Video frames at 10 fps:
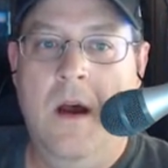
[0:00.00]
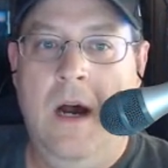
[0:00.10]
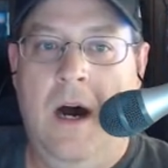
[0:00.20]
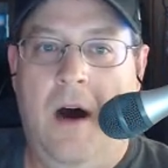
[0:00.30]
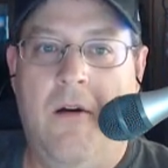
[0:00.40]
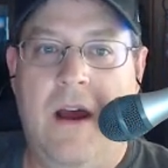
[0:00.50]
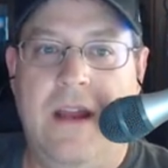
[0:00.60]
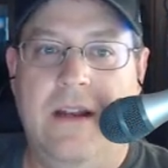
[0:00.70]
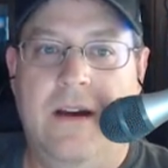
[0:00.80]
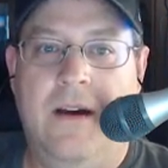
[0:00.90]
All
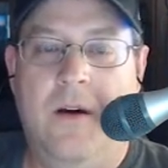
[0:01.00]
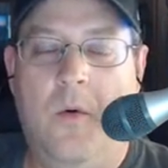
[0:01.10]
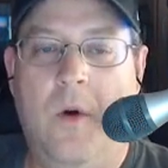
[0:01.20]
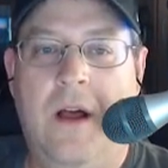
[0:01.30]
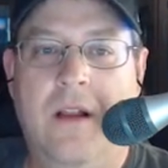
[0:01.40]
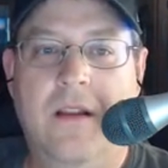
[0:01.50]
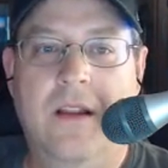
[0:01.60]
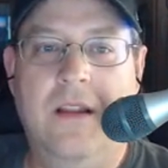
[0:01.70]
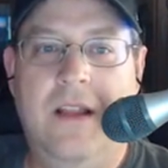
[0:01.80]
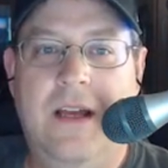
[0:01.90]
right. Well,
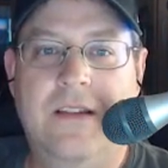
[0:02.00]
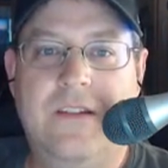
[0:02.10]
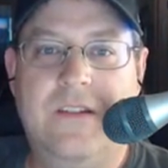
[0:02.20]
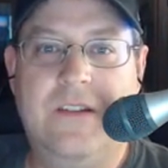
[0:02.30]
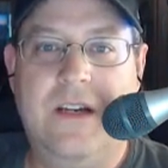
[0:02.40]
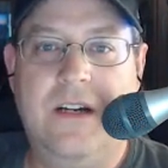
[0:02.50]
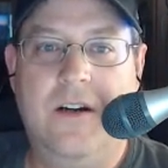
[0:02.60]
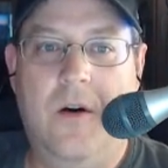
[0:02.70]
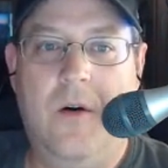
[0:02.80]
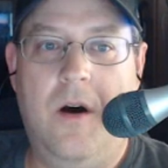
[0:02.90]
let's
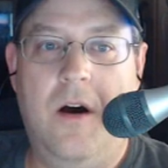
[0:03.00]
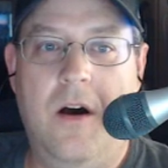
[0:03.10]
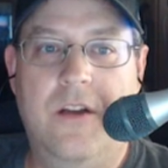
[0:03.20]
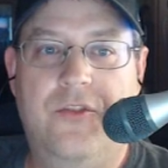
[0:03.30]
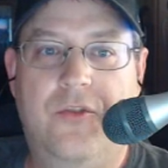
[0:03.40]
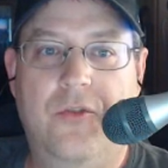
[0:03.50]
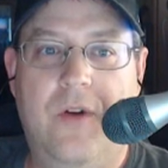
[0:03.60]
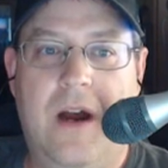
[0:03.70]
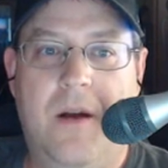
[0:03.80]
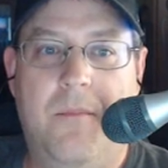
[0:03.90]
go on
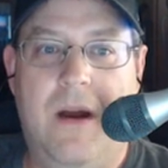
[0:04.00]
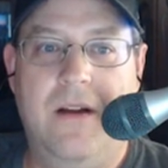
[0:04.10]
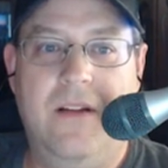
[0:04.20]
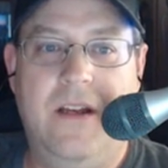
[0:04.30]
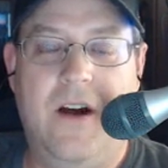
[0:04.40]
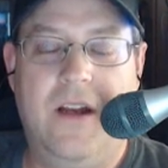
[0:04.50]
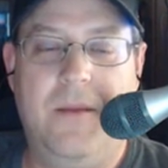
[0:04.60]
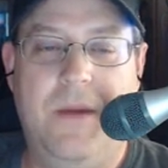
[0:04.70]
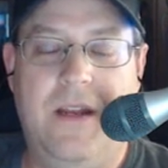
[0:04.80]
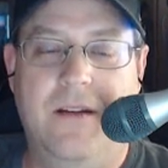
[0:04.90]
to our minor league
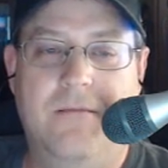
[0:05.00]
hockey minute.